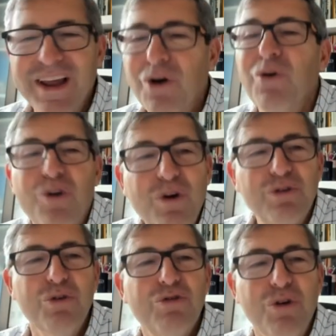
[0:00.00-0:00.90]
Who's going
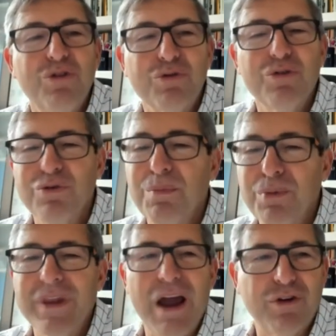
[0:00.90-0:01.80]
to, who's going to, to, to
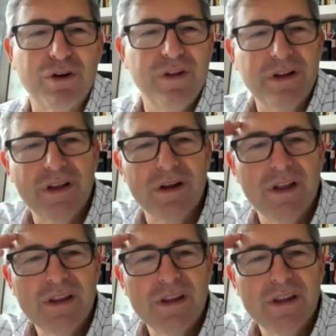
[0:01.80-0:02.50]
put the effort, the, the,